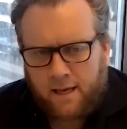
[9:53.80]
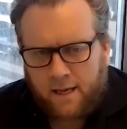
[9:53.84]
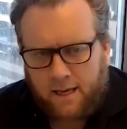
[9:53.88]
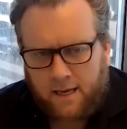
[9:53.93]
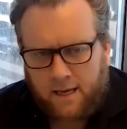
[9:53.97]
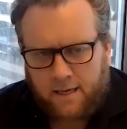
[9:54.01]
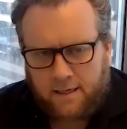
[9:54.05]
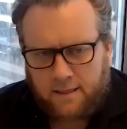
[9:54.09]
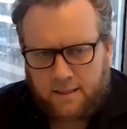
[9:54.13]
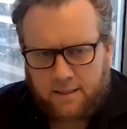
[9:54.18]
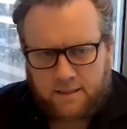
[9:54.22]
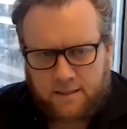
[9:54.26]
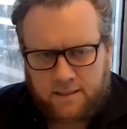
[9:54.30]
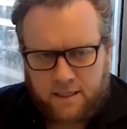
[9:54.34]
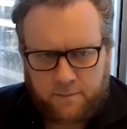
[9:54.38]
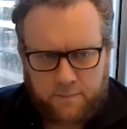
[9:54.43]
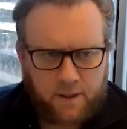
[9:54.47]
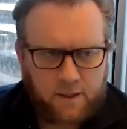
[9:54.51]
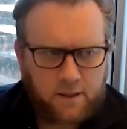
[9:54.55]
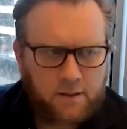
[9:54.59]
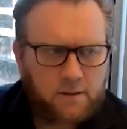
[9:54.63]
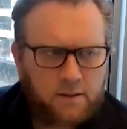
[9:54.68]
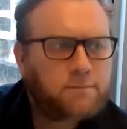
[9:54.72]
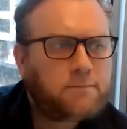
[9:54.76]
in
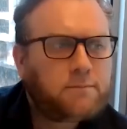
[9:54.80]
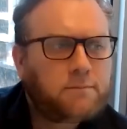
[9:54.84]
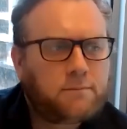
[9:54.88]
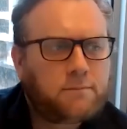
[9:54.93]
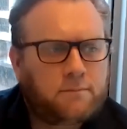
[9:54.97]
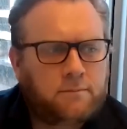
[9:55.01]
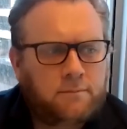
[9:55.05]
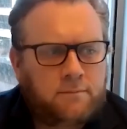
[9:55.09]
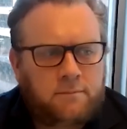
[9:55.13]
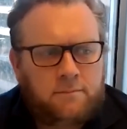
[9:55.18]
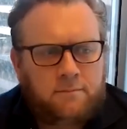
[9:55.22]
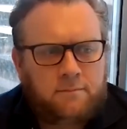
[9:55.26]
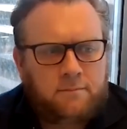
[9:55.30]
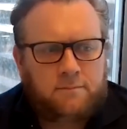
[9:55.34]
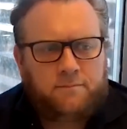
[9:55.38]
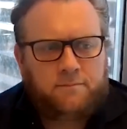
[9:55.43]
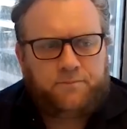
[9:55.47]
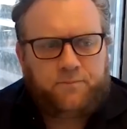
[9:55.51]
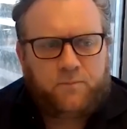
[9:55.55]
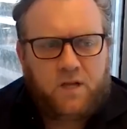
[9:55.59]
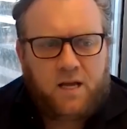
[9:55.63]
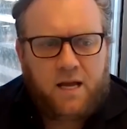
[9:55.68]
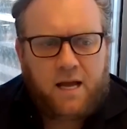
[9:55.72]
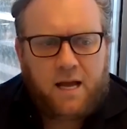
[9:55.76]
December.
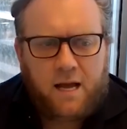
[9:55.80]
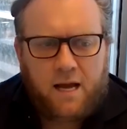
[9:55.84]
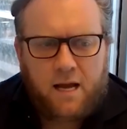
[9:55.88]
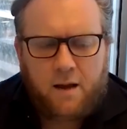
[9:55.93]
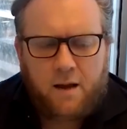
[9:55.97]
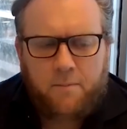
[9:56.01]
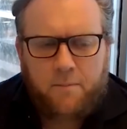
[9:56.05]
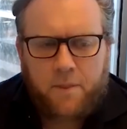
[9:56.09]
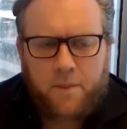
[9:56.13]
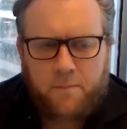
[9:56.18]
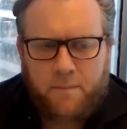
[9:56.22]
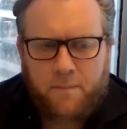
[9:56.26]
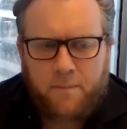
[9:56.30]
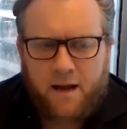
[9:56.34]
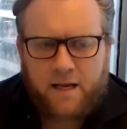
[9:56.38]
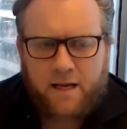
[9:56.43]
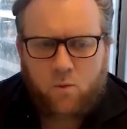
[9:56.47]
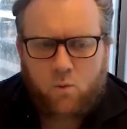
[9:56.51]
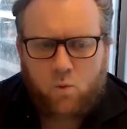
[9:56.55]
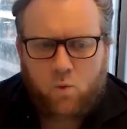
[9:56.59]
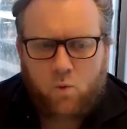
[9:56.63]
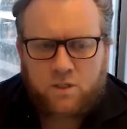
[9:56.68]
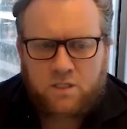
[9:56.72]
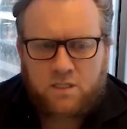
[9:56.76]
the
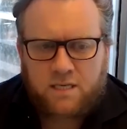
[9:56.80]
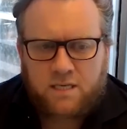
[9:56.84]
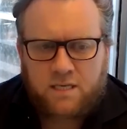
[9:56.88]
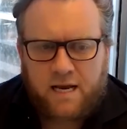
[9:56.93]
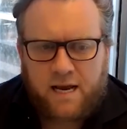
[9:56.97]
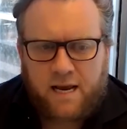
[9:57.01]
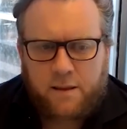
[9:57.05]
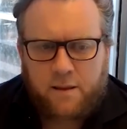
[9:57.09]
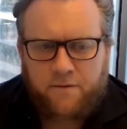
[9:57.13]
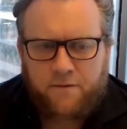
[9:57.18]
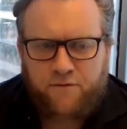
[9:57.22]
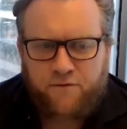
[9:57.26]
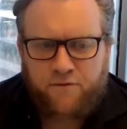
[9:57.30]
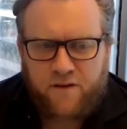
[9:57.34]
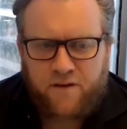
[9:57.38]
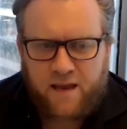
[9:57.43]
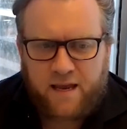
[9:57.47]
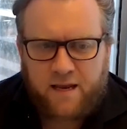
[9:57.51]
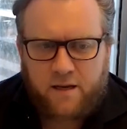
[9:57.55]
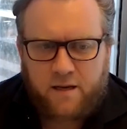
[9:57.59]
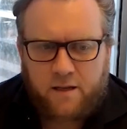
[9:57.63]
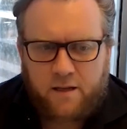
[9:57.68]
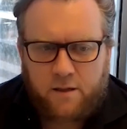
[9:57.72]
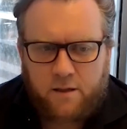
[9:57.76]
market was saying the
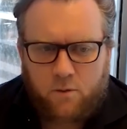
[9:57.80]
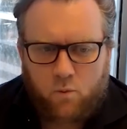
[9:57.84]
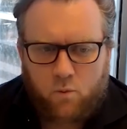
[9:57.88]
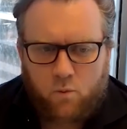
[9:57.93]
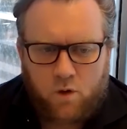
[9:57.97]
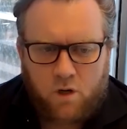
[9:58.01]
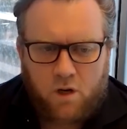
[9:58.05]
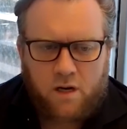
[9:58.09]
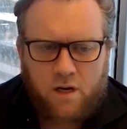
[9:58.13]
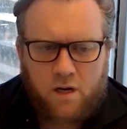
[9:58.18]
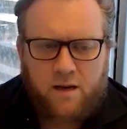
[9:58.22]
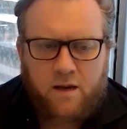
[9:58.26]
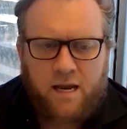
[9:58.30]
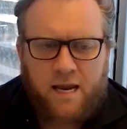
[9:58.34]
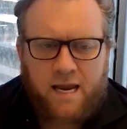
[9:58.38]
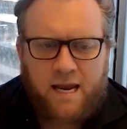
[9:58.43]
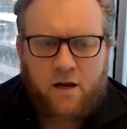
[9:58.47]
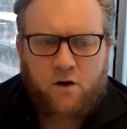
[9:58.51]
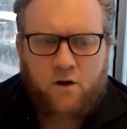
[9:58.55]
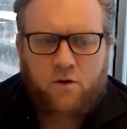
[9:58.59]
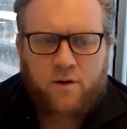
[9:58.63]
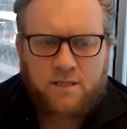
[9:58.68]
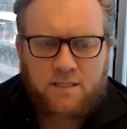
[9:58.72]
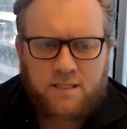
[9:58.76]
Fed would only
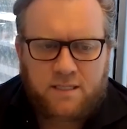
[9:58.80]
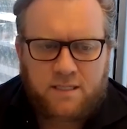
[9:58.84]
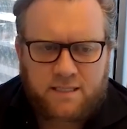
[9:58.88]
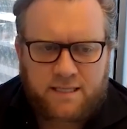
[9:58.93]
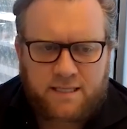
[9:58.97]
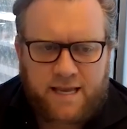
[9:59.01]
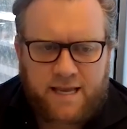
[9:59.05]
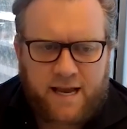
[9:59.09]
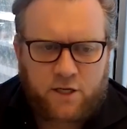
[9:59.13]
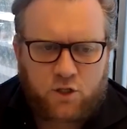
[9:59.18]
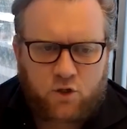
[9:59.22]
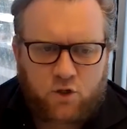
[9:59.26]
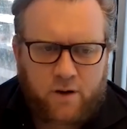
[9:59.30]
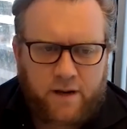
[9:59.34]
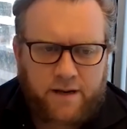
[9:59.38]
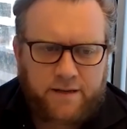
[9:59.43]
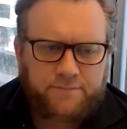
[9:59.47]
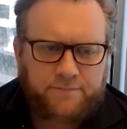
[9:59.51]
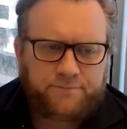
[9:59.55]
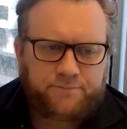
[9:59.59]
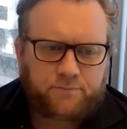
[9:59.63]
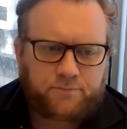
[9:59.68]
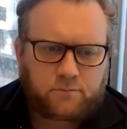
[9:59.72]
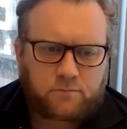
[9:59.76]
increase its cash rate
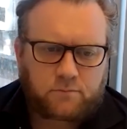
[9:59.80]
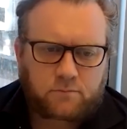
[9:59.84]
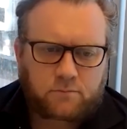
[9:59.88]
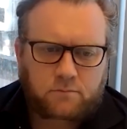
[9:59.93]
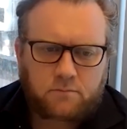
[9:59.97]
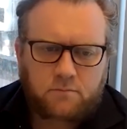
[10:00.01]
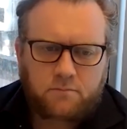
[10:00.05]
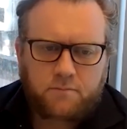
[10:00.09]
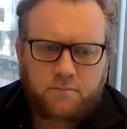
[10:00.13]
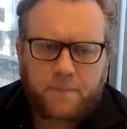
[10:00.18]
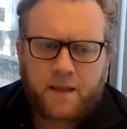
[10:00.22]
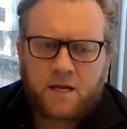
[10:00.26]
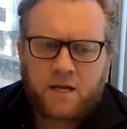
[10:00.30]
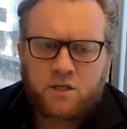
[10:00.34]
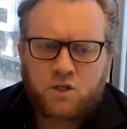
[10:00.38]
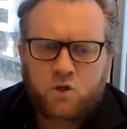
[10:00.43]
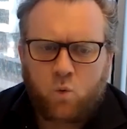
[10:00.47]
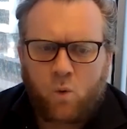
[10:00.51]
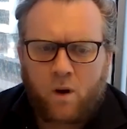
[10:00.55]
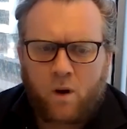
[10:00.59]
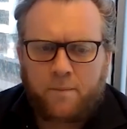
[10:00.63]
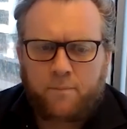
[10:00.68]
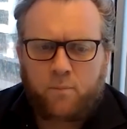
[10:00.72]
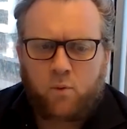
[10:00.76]

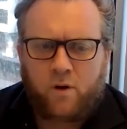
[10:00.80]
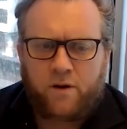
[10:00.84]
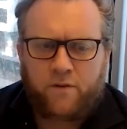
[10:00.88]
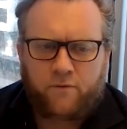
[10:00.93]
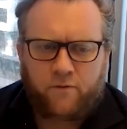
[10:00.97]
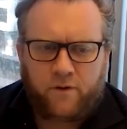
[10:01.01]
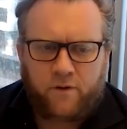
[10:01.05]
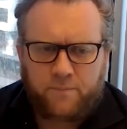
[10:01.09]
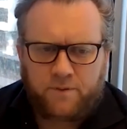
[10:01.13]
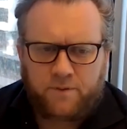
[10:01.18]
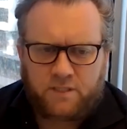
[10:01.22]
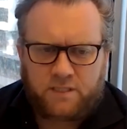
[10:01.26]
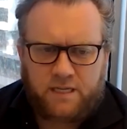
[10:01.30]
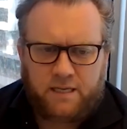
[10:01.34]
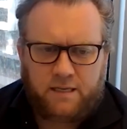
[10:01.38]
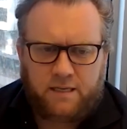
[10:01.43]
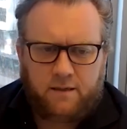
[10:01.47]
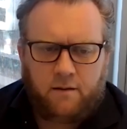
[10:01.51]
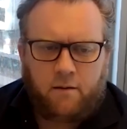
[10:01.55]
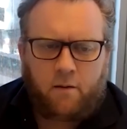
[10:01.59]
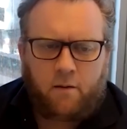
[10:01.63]
to 1.3%.